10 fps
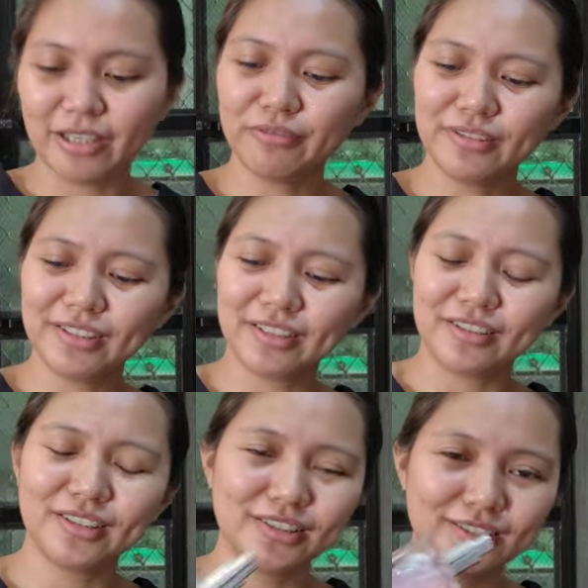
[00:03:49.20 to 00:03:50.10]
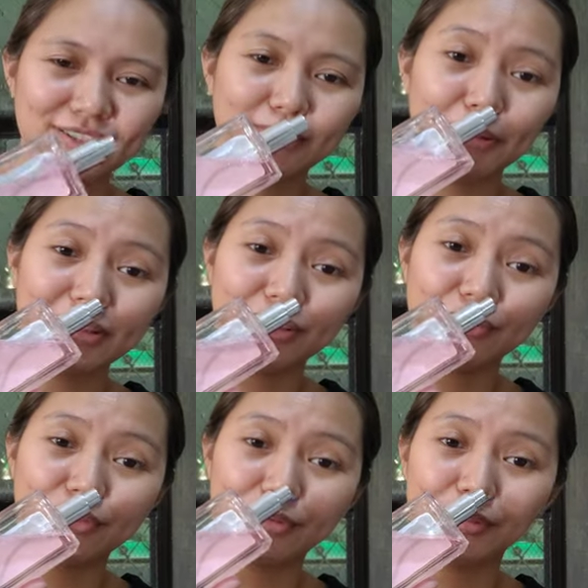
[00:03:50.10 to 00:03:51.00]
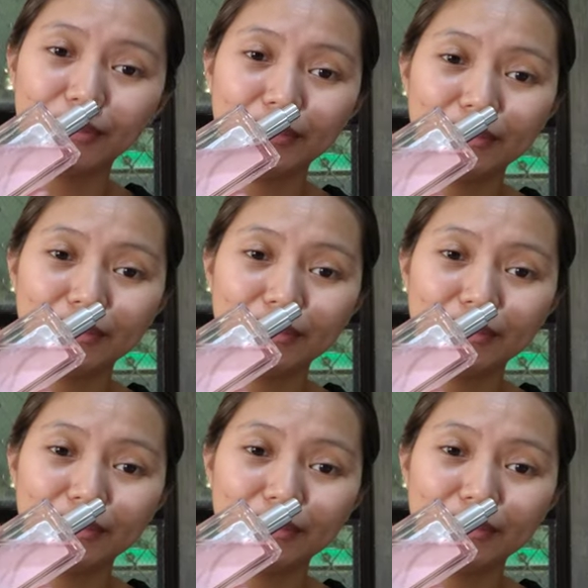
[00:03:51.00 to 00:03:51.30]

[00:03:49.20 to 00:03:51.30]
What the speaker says: I feel like this is expensive too.